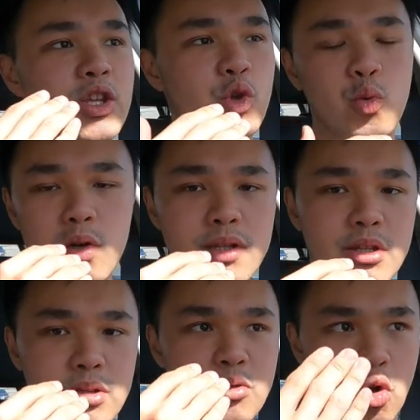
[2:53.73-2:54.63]
You
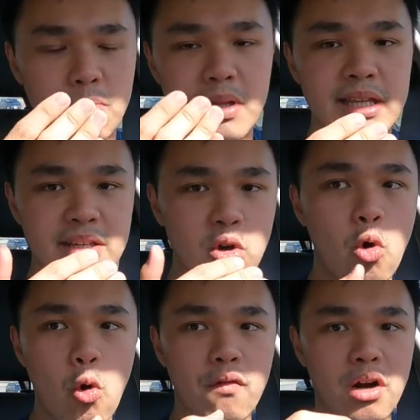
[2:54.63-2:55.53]
would normally
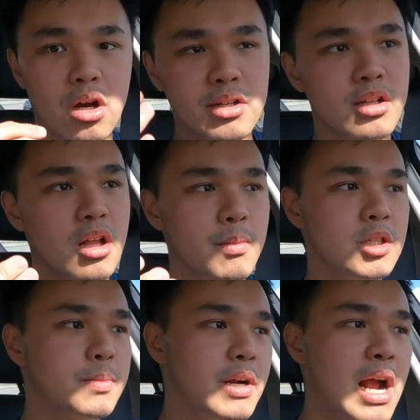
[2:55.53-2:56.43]
go over 100
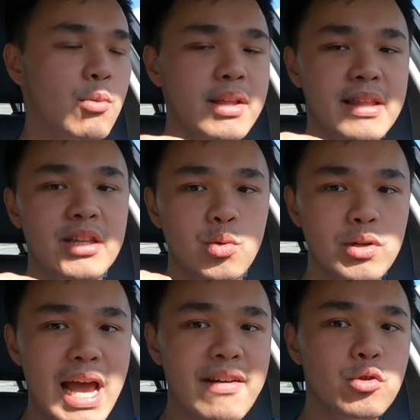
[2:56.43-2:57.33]
kilometers per hour and then you
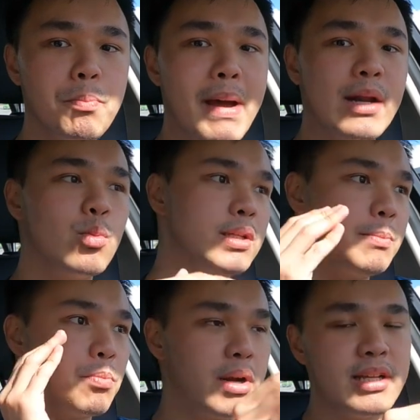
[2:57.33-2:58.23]
would have to
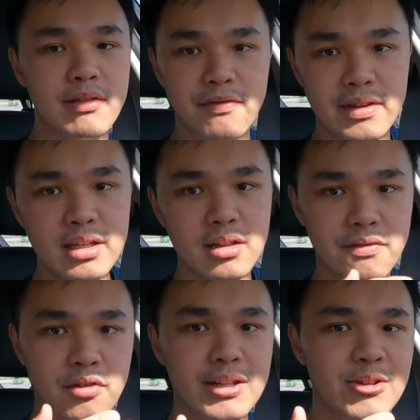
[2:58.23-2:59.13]
manually brake the
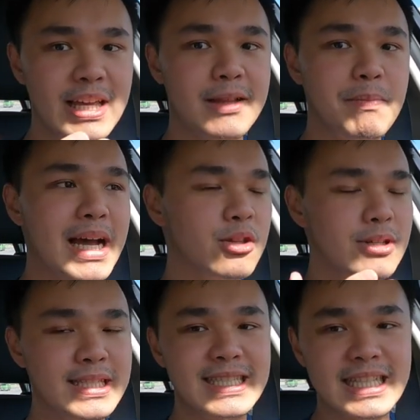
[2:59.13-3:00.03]
vehicle for it to get back
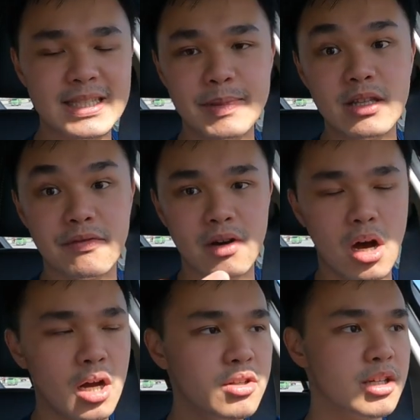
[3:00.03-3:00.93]
to the set speed of
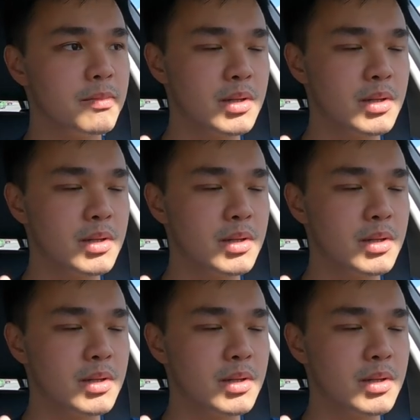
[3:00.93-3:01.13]
100.